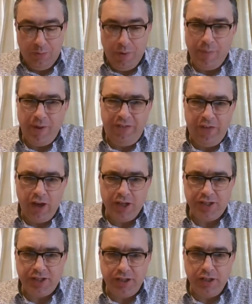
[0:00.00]
When we
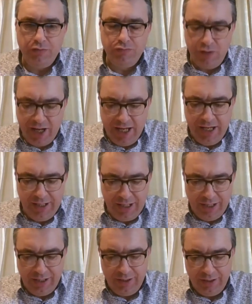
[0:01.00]
first read
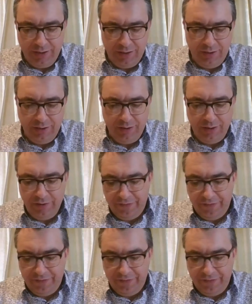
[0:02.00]
the